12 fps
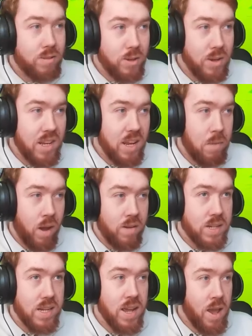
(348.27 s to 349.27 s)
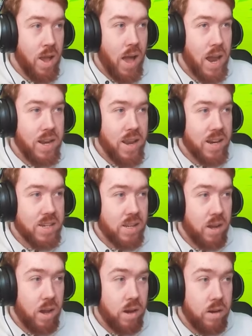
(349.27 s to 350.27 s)
2 debuffs, and then next
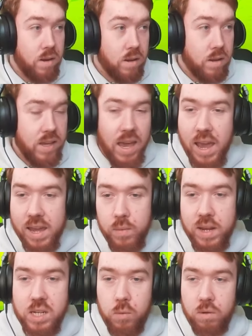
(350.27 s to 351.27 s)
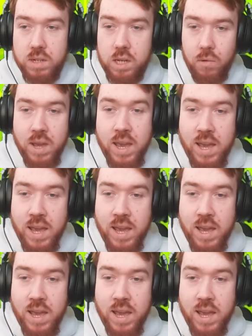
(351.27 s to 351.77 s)
turn, yeah, AoE as well. So